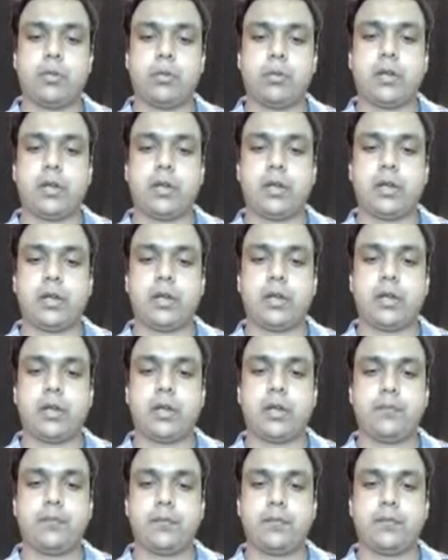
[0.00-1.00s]
will get?
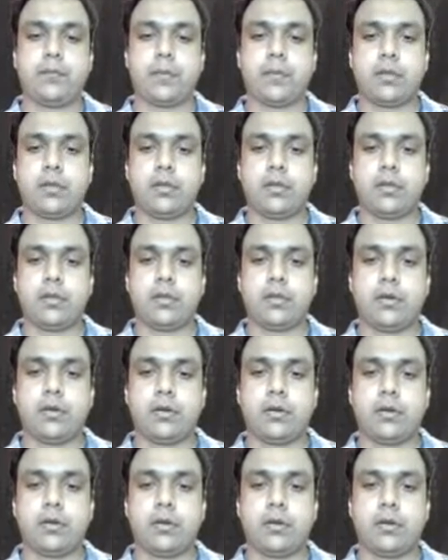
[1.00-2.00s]

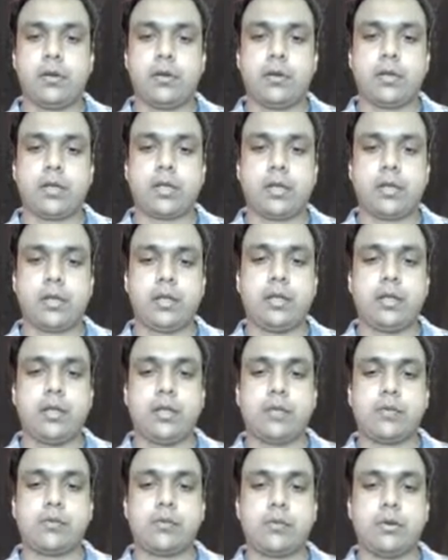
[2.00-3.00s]
Okay,
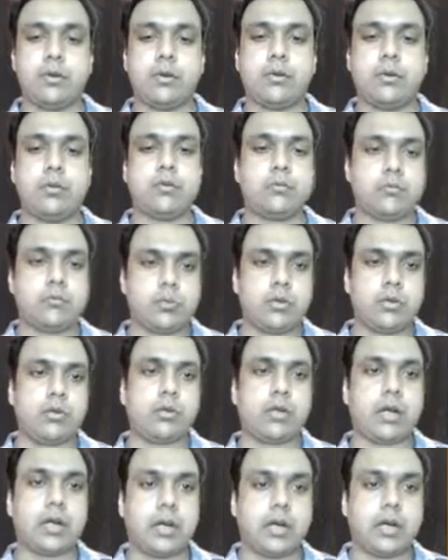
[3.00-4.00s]
so
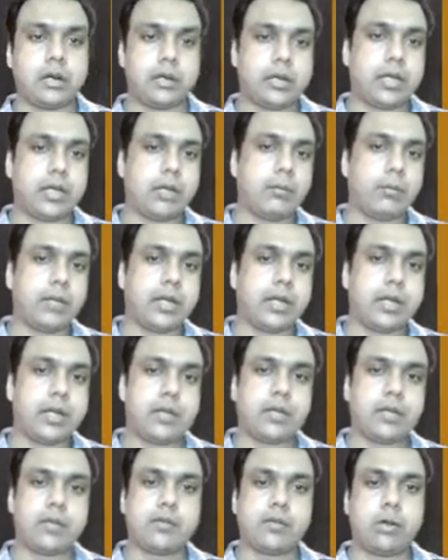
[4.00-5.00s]
again we're
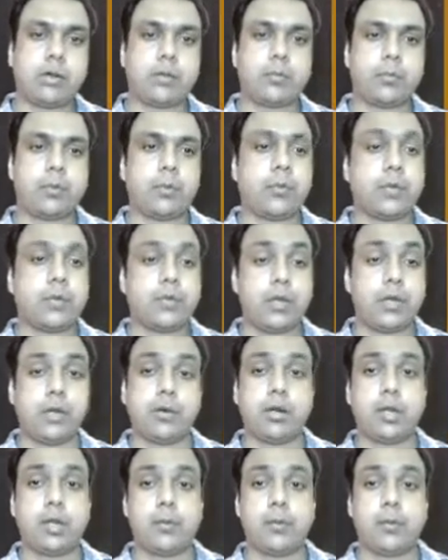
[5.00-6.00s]
getting this output, but we are
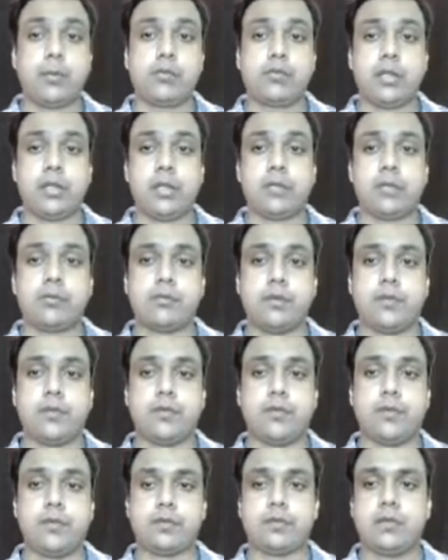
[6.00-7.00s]
not able to see the
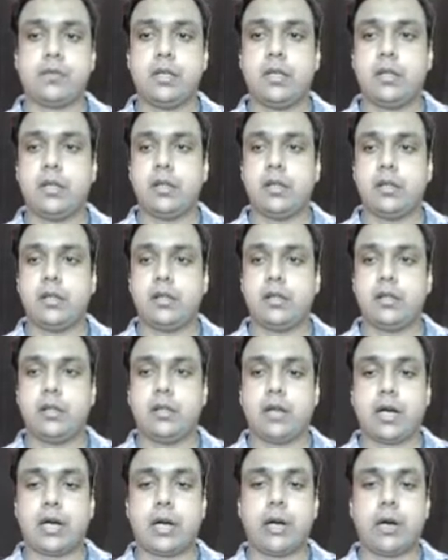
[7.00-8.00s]
surface.
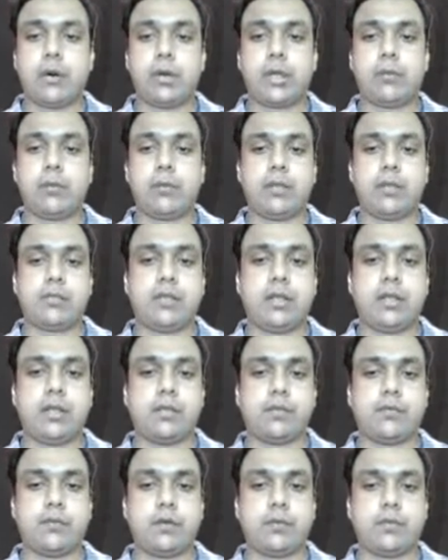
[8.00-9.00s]
How can we see the
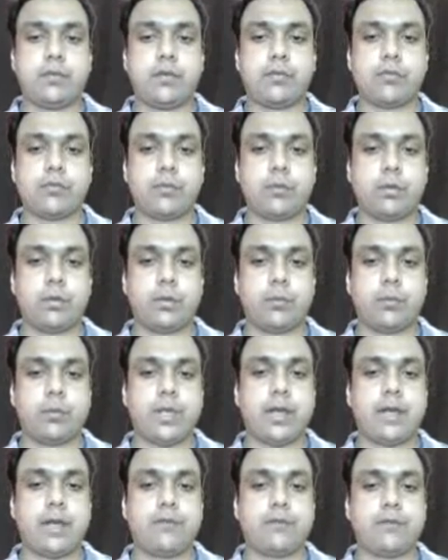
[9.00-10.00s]
surface? So what
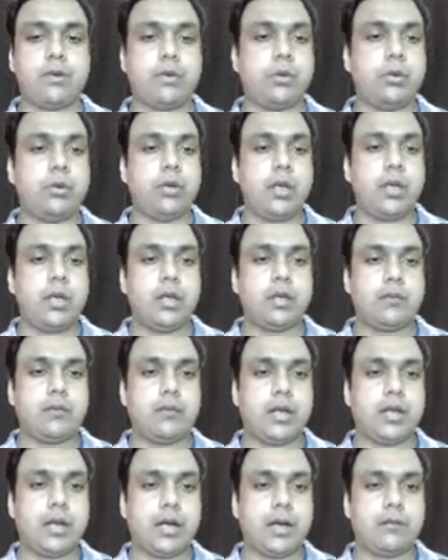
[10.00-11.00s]
we have to do,
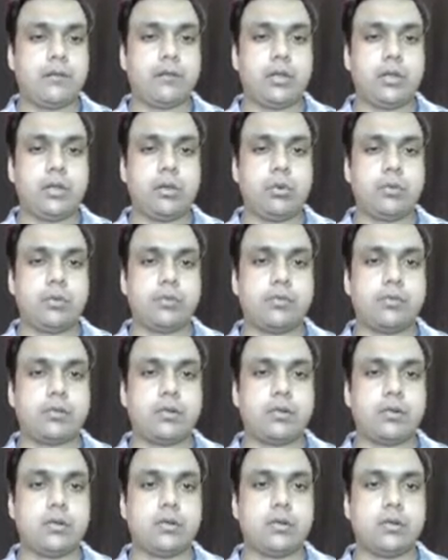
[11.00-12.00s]
we'll have to use
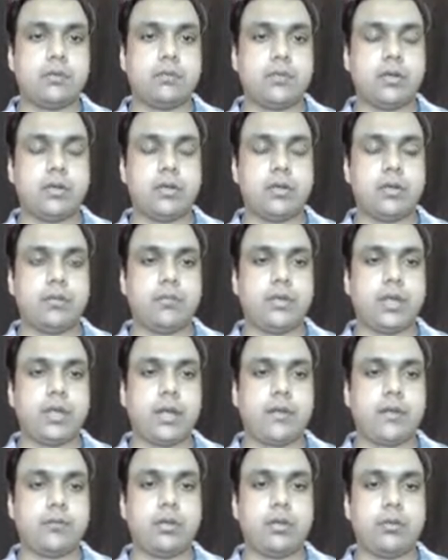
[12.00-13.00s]

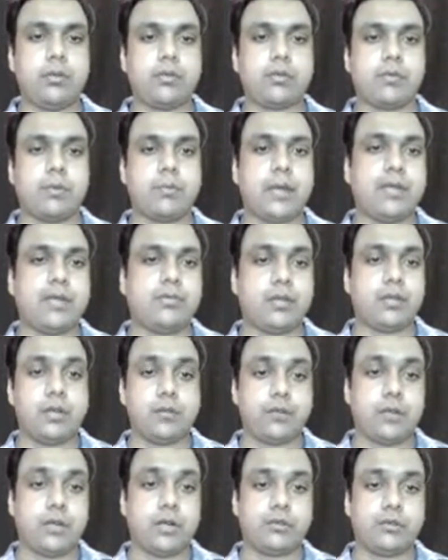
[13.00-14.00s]
some magical
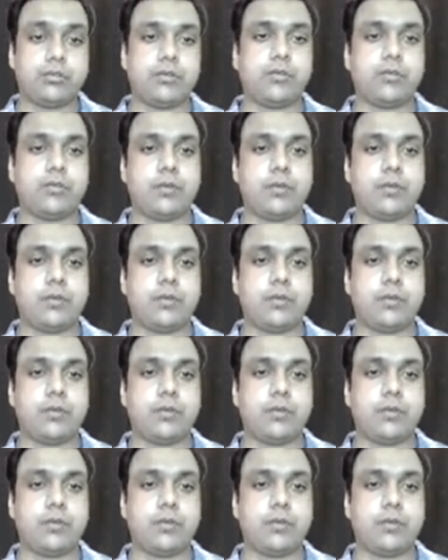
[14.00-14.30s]
functions for